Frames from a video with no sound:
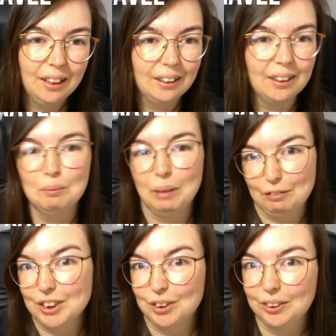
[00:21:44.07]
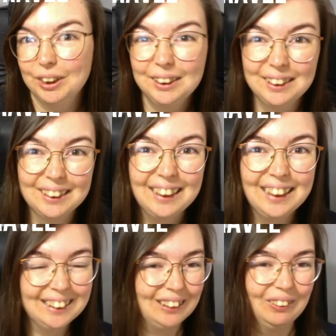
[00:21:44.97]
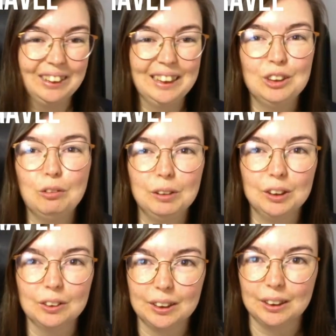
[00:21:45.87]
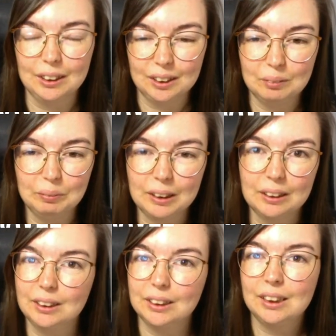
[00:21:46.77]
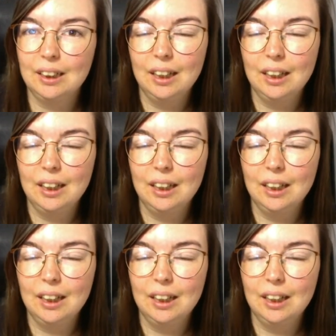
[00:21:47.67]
than my video. So there's no video tonight because